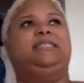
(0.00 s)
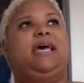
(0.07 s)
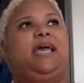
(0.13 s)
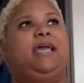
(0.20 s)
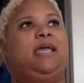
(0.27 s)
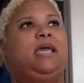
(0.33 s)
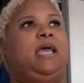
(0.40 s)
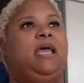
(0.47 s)

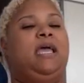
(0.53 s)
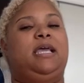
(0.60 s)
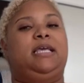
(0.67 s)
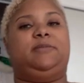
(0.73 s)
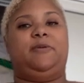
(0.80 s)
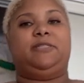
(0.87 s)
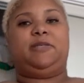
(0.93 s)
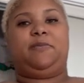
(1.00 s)
like it's
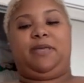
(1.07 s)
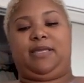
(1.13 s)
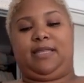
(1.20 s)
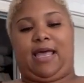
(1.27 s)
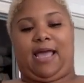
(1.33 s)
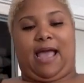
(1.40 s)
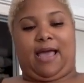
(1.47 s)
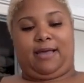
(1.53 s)
supposed to be
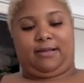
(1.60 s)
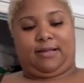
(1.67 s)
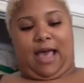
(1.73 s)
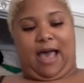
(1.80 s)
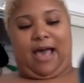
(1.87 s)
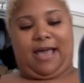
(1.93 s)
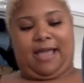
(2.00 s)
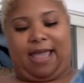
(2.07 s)
like
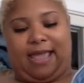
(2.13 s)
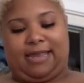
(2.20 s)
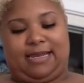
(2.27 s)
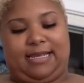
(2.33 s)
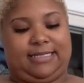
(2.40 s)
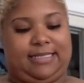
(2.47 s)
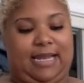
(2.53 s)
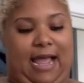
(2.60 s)
high
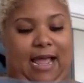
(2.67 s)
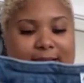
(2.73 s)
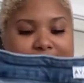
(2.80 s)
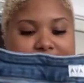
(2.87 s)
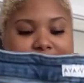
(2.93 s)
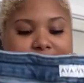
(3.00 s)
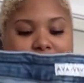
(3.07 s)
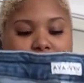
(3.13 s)
80s,
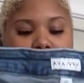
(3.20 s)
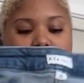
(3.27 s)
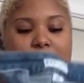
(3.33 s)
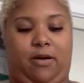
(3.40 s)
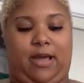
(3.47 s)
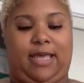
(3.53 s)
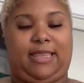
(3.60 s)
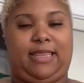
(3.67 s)
90s tomorrow,
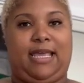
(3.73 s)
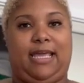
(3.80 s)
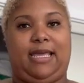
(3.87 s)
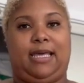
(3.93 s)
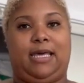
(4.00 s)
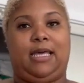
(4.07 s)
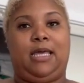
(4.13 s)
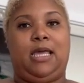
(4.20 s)
I
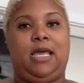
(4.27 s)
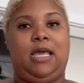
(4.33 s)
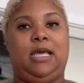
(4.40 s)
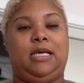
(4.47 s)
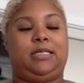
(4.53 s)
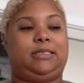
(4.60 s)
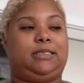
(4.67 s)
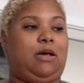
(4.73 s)
think.
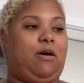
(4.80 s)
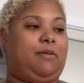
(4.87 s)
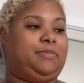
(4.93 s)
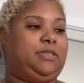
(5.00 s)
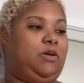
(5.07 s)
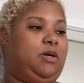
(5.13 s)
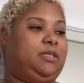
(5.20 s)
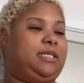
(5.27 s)
So I'm
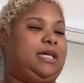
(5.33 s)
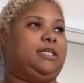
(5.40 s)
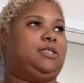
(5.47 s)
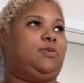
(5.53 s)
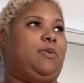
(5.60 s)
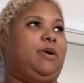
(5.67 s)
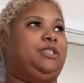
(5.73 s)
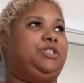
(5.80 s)
still gonna take a
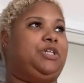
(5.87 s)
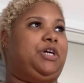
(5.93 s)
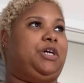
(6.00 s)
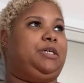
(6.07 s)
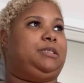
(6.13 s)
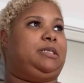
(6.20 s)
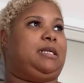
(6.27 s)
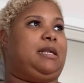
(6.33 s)

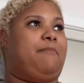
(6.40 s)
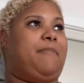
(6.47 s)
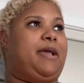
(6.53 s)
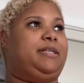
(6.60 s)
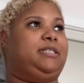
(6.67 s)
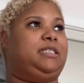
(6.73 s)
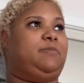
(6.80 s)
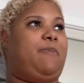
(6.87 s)
sweatshirt and I
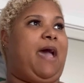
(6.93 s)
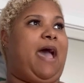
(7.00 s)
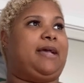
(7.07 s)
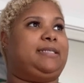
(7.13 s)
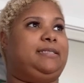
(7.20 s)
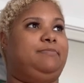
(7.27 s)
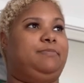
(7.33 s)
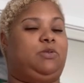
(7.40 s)
might just
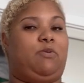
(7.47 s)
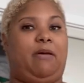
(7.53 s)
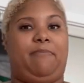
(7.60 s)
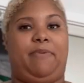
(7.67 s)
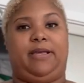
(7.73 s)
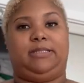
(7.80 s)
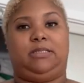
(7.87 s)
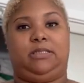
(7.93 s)
pack some
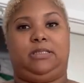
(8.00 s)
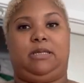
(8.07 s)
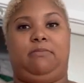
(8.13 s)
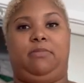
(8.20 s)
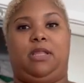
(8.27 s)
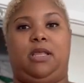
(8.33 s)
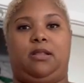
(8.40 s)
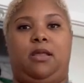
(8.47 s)
sweatpants or
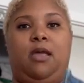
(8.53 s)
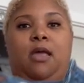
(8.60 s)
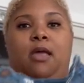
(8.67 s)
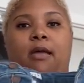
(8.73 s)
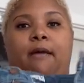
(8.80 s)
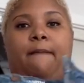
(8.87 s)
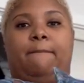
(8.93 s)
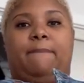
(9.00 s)
something.
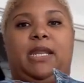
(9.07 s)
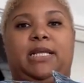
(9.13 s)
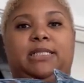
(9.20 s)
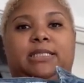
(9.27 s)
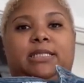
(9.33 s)
But in